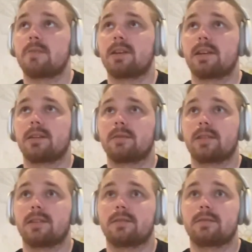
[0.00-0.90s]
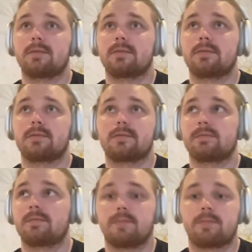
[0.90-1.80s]
I mean, it
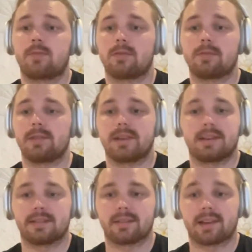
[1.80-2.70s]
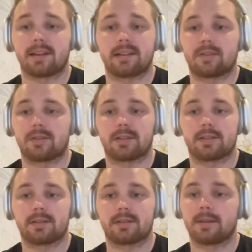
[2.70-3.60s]
probably isn't that different,
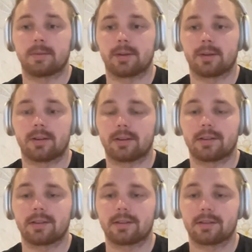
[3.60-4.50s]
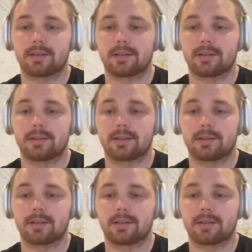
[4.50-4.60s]
to be honest.